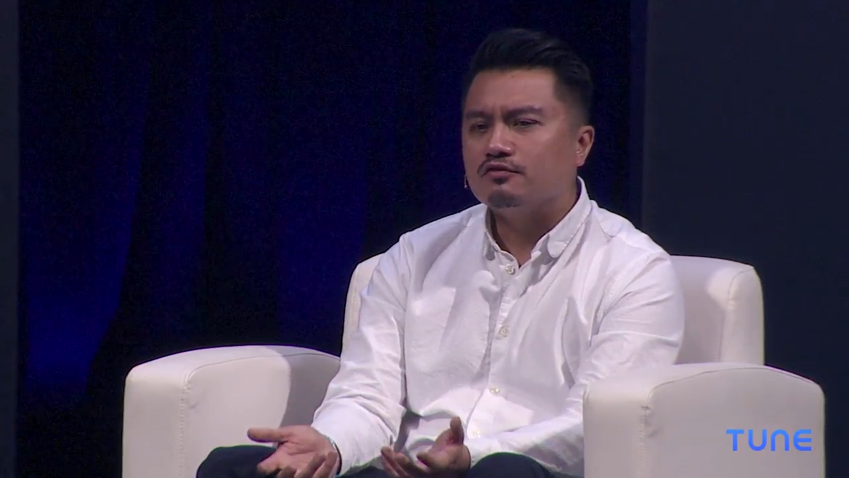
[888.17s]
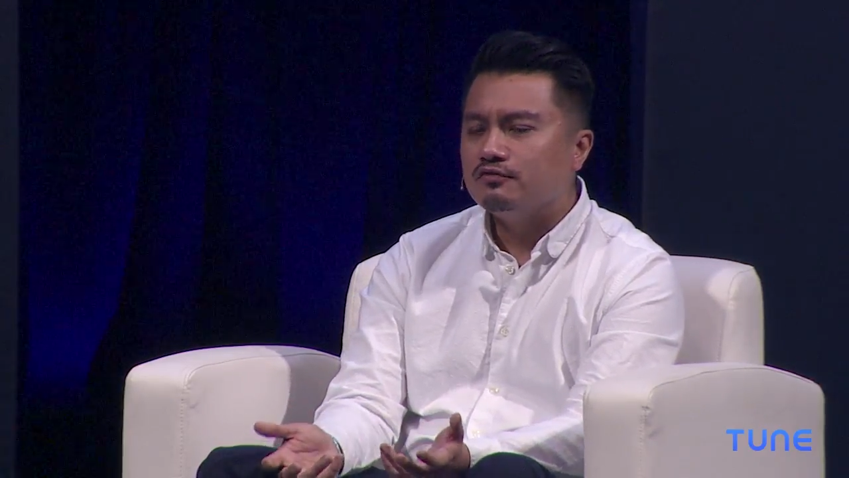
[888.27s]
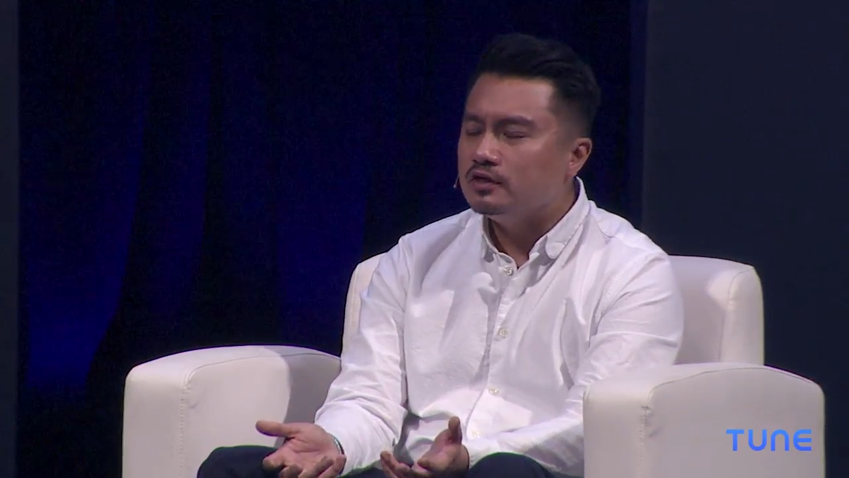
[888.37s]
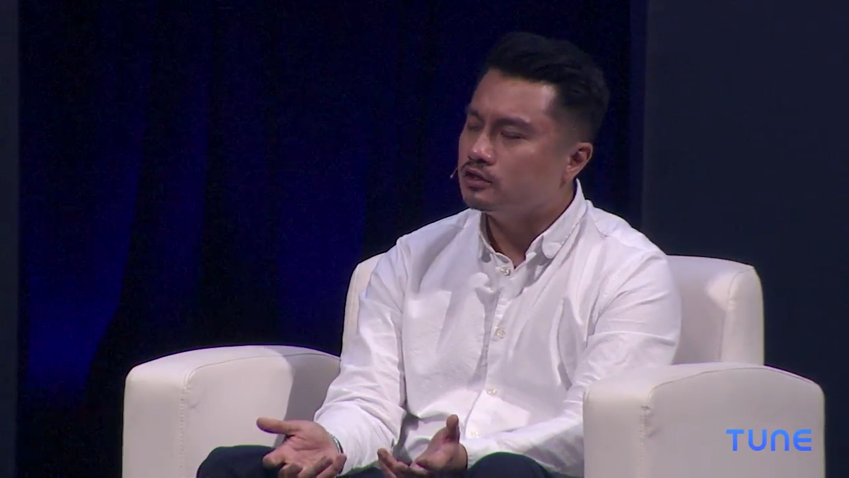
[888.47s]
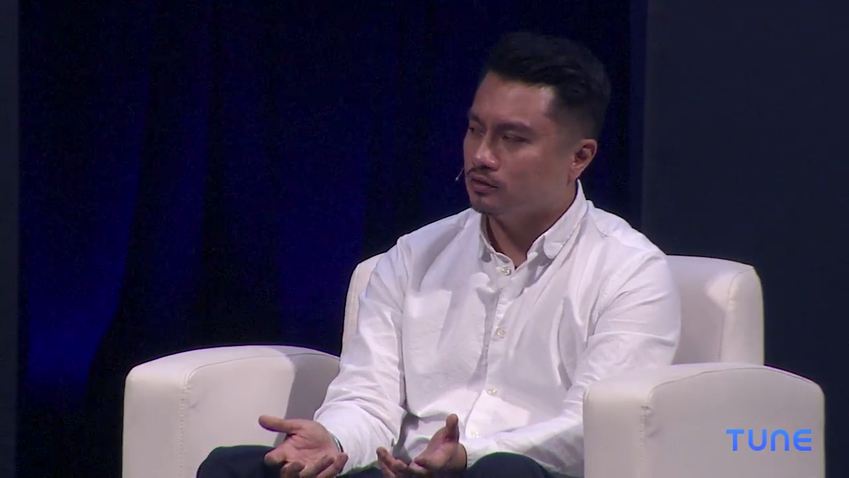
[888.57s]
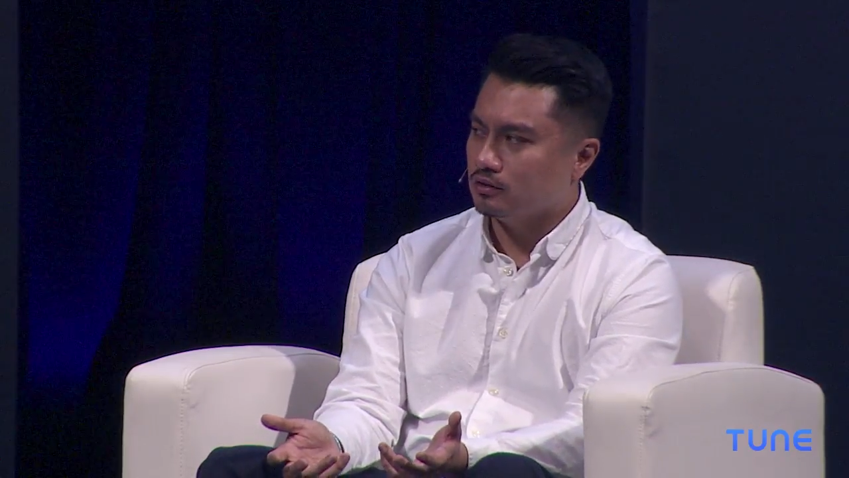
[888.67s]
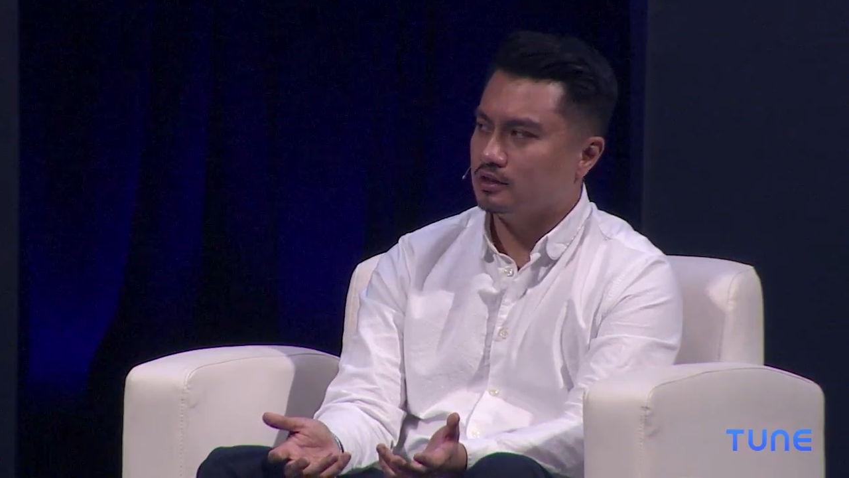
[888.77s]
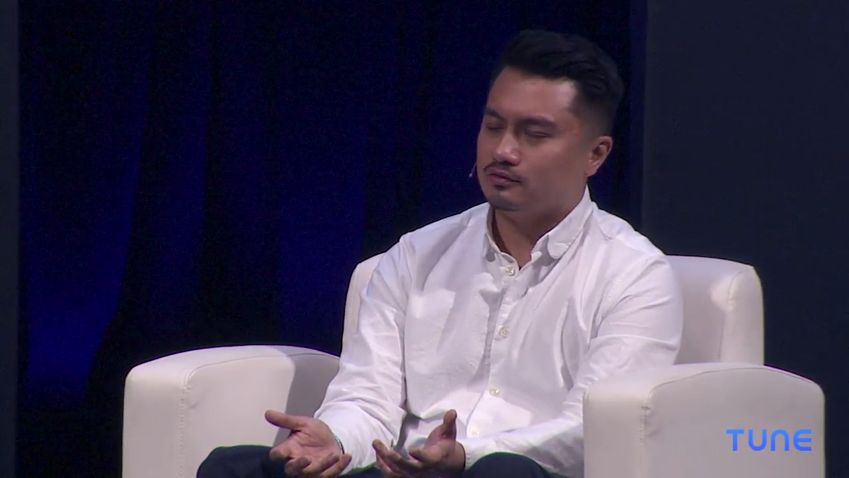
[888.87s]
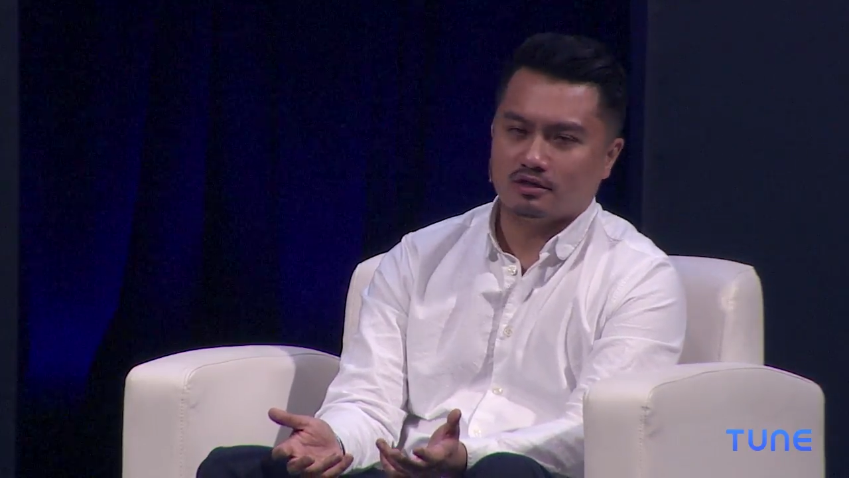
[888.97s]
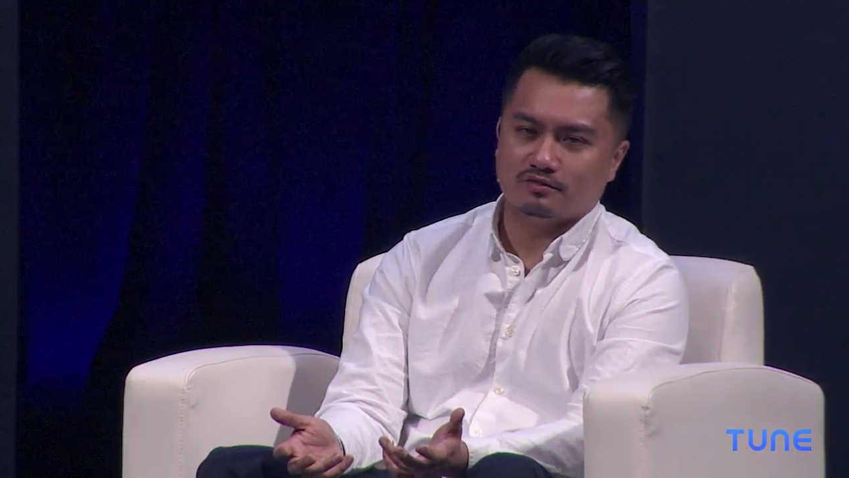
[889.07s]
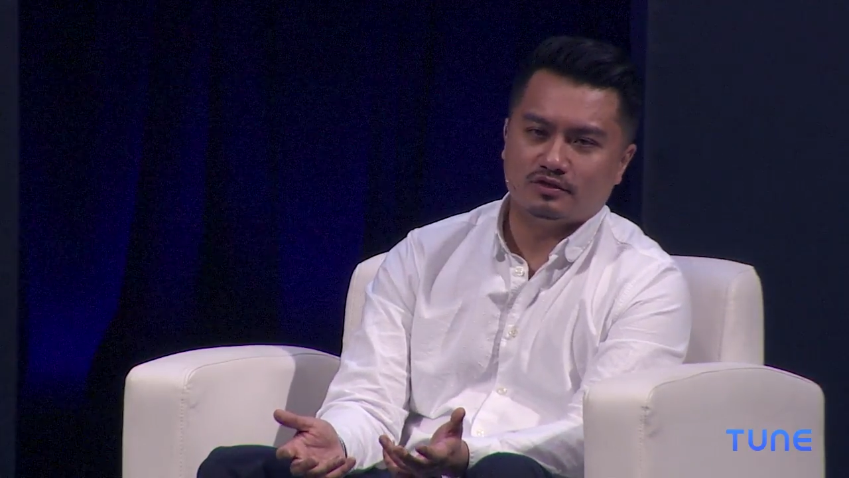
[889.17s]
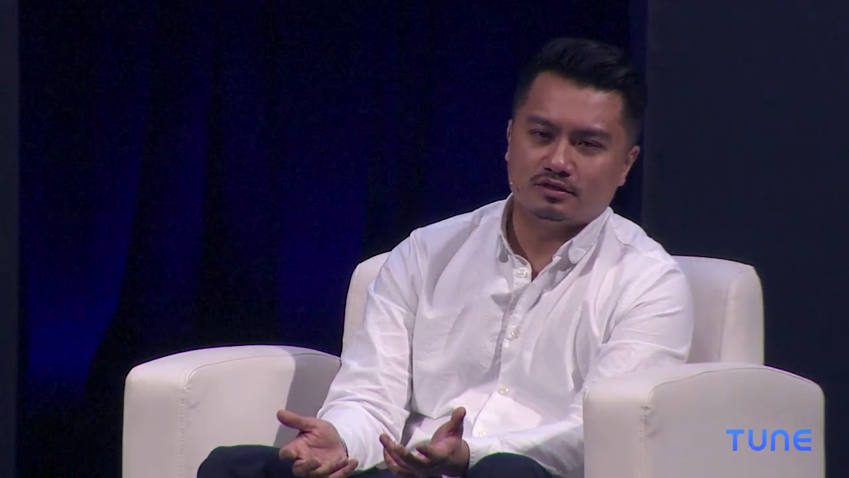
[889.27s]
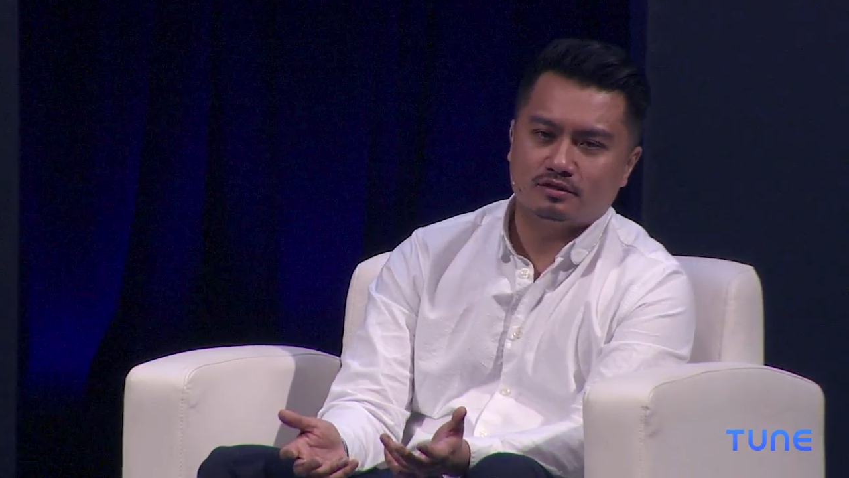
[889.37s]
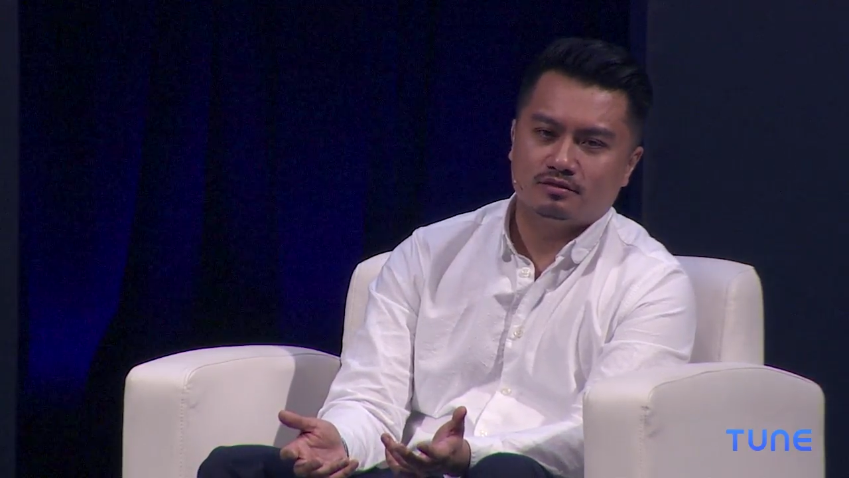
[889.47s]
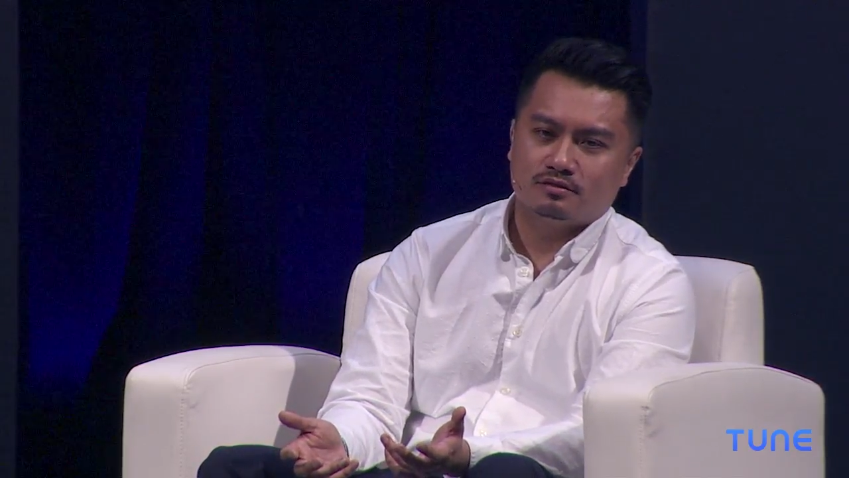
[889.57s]
feature is
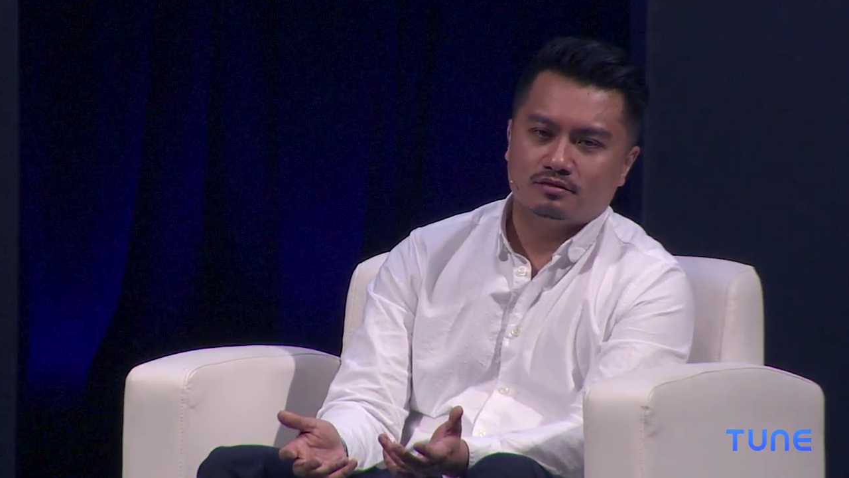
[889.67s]
relevant